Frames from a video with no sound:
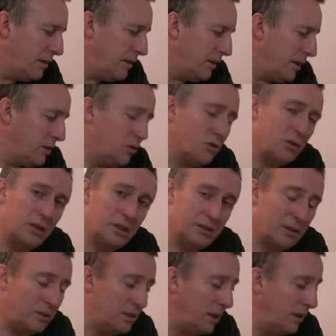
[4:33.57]
They're usually, as
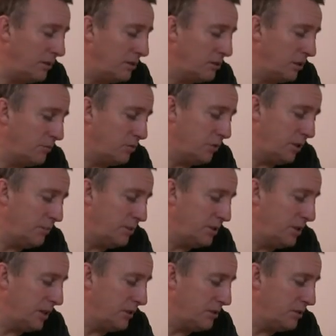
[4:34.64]
I say, in the top
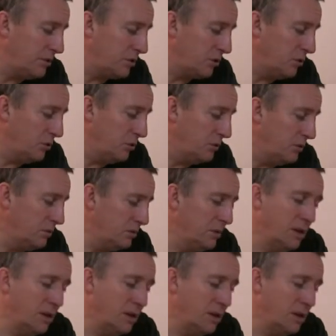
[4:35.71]
20% at school.